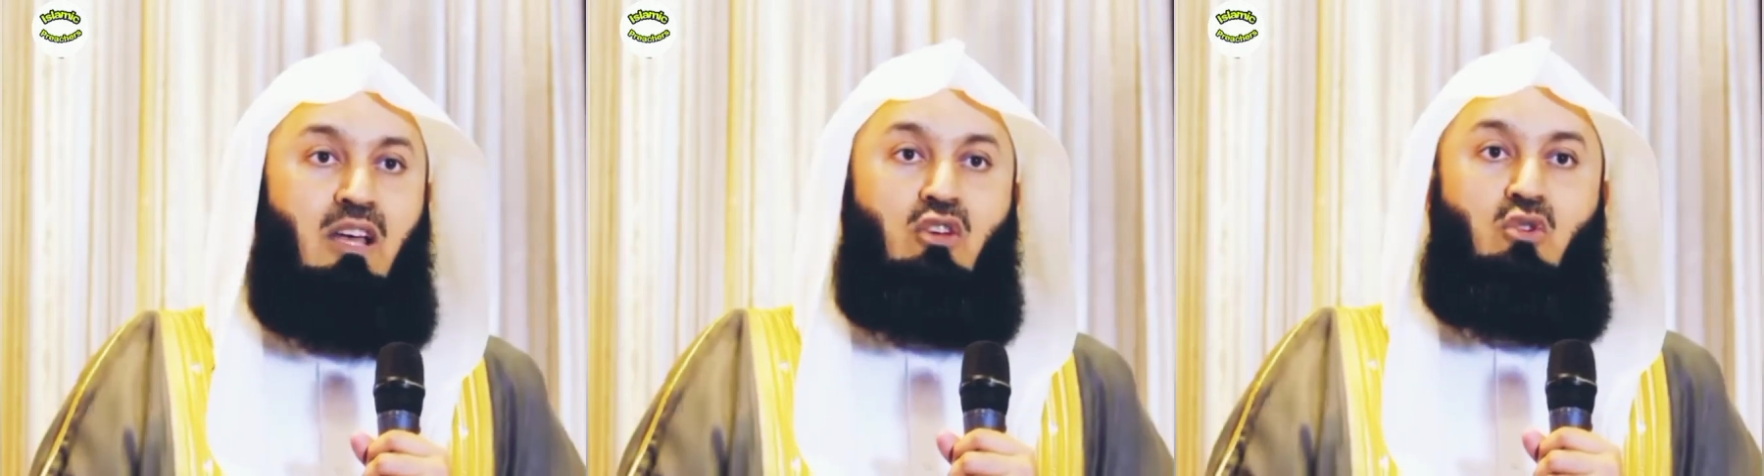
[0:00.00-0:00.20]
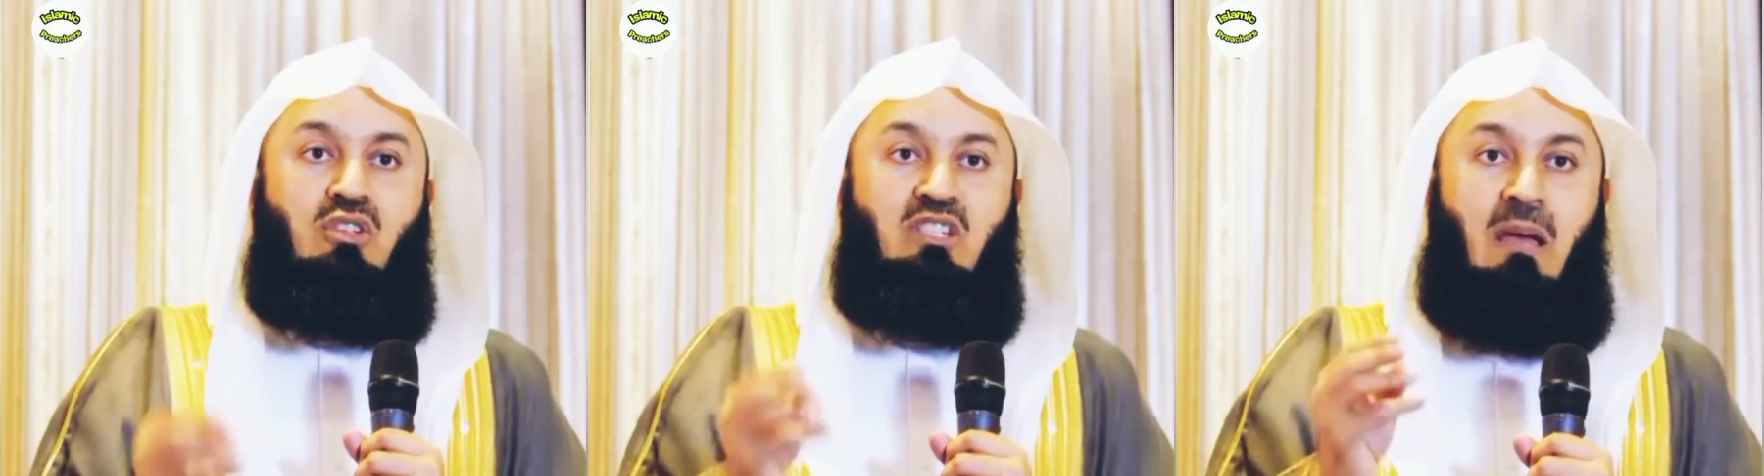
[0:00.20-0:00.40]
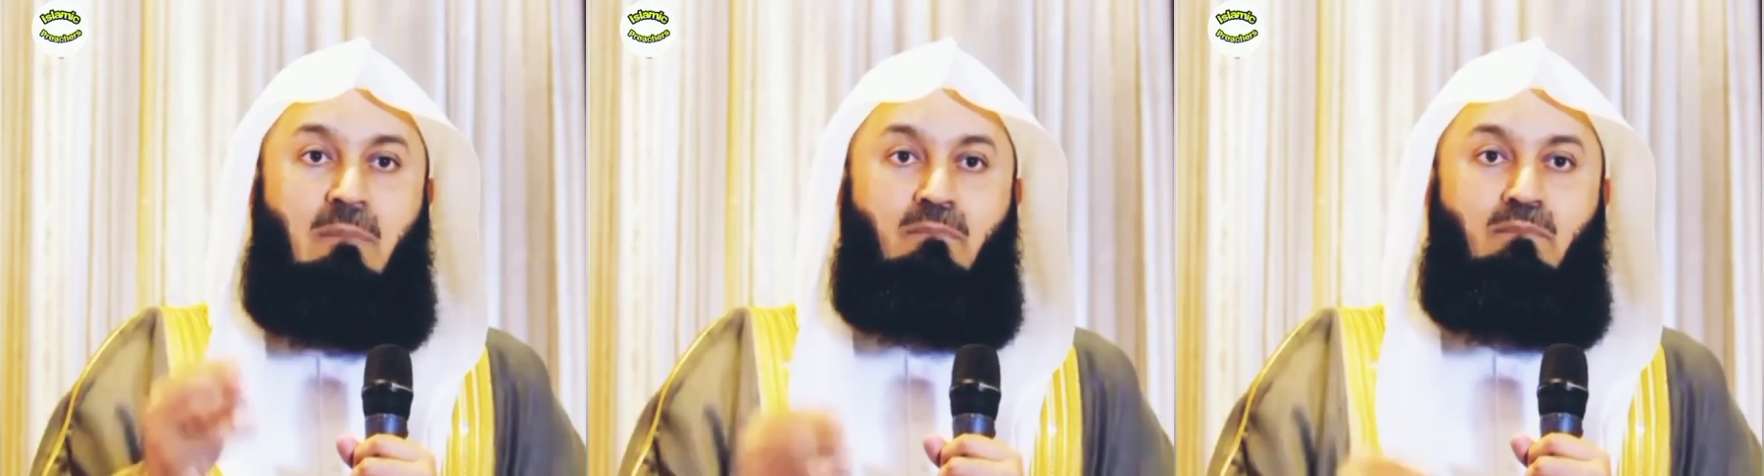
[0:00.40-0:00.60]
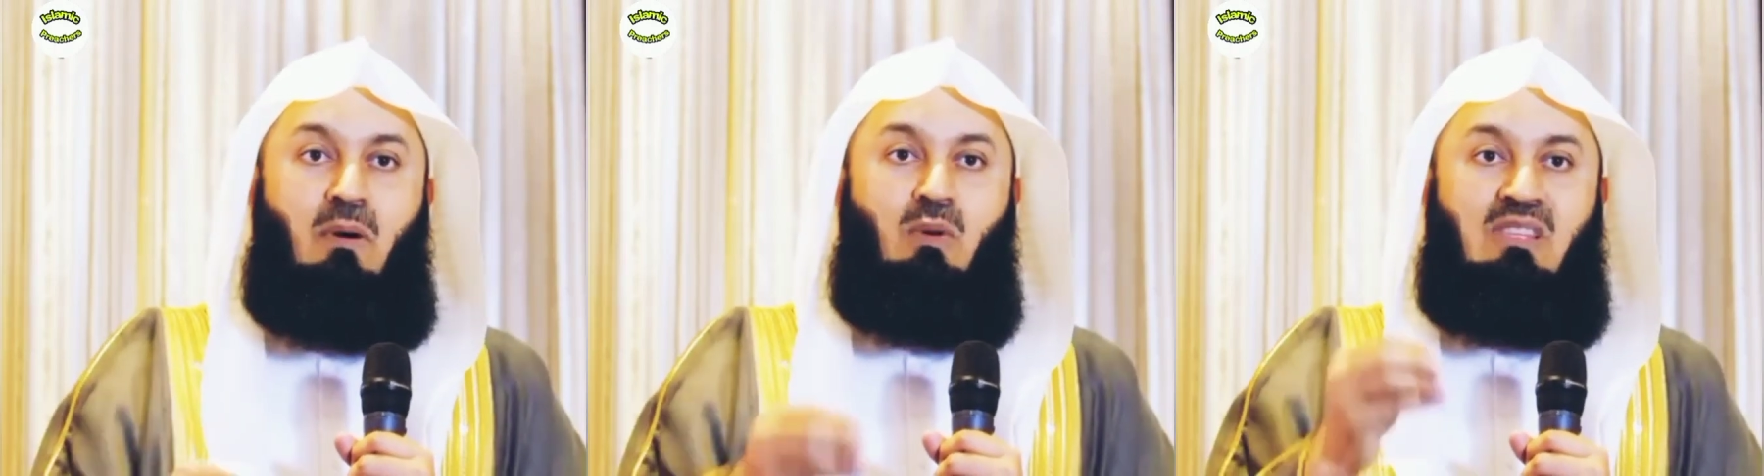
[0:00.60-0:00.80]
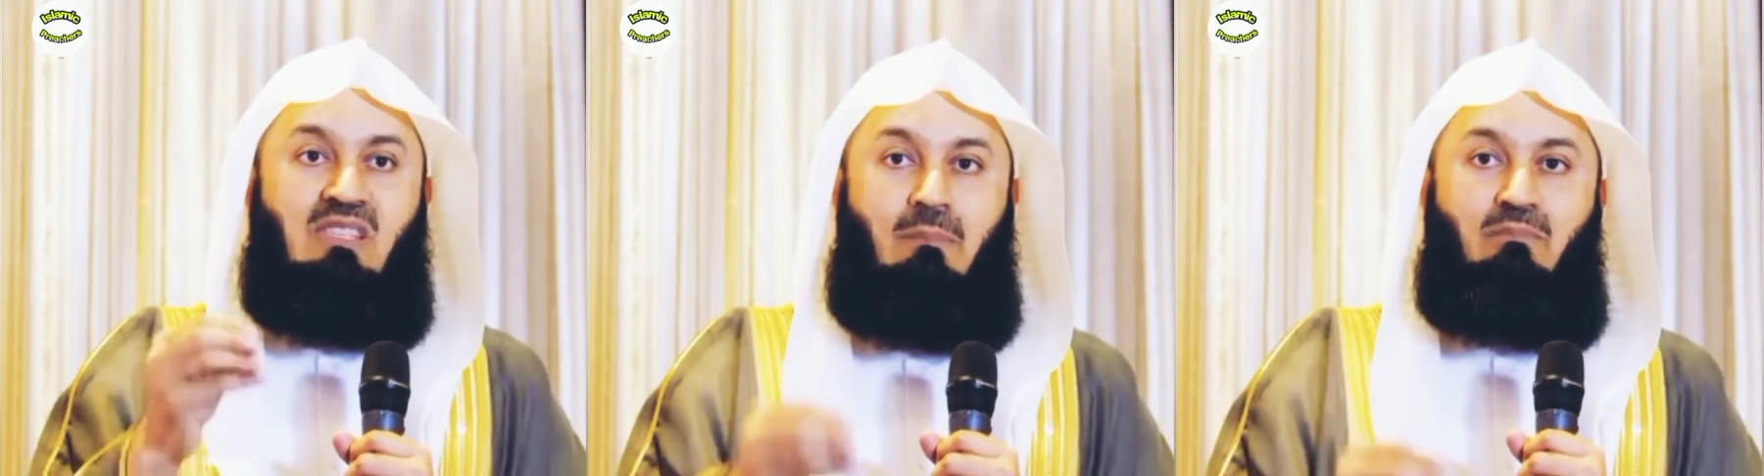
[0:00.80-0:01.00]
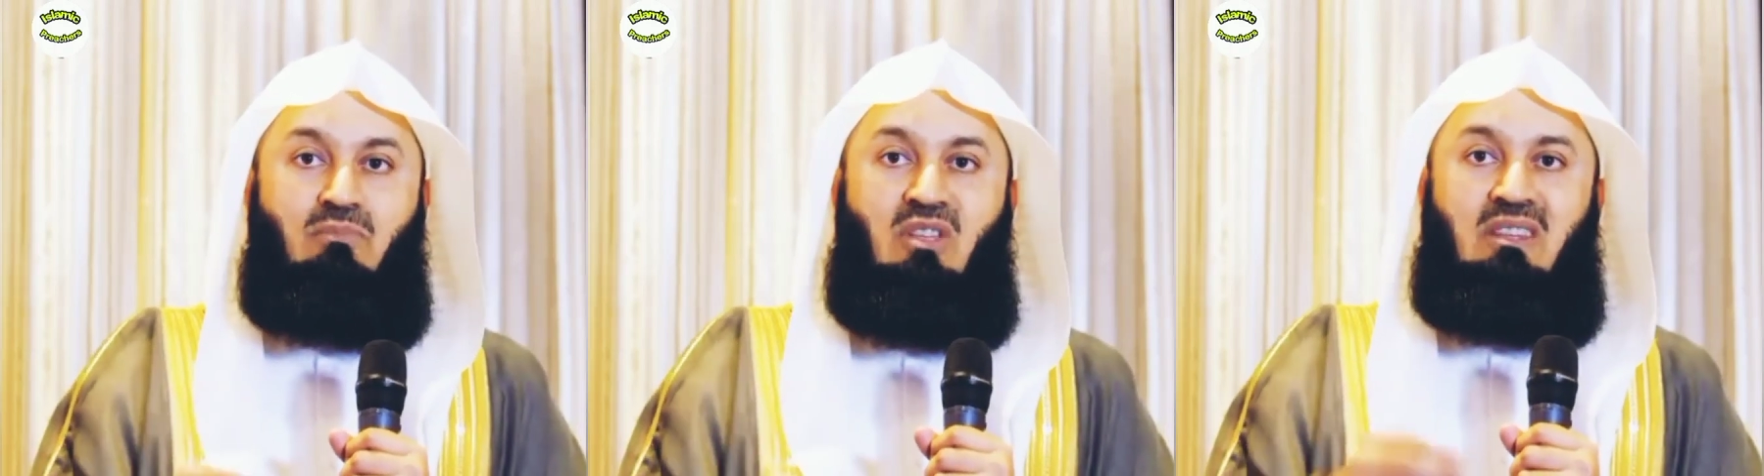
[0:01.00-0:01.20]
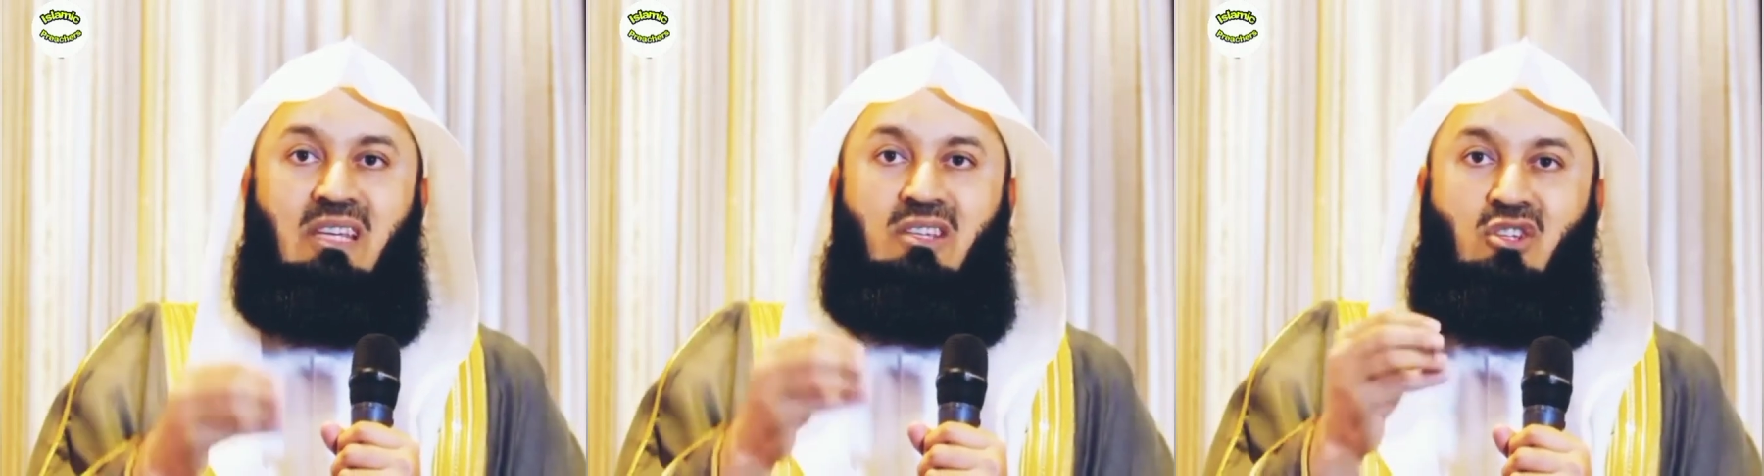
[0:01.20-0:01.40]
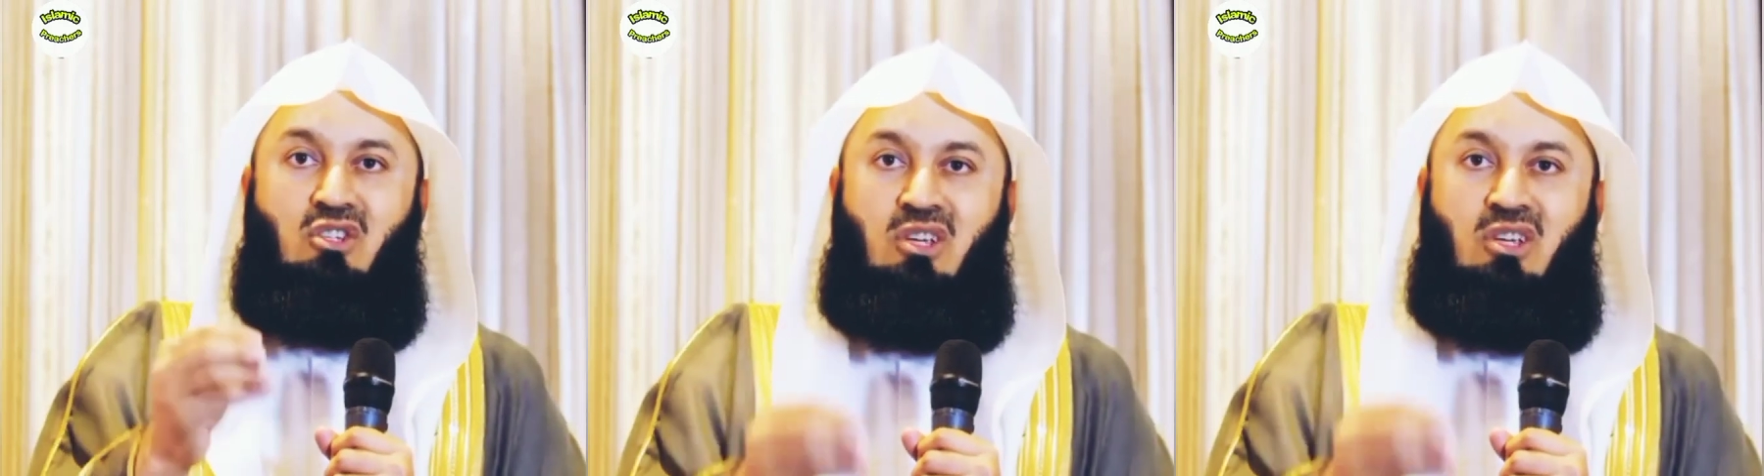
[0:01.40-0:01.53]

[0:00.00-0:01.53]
to tamper with something that's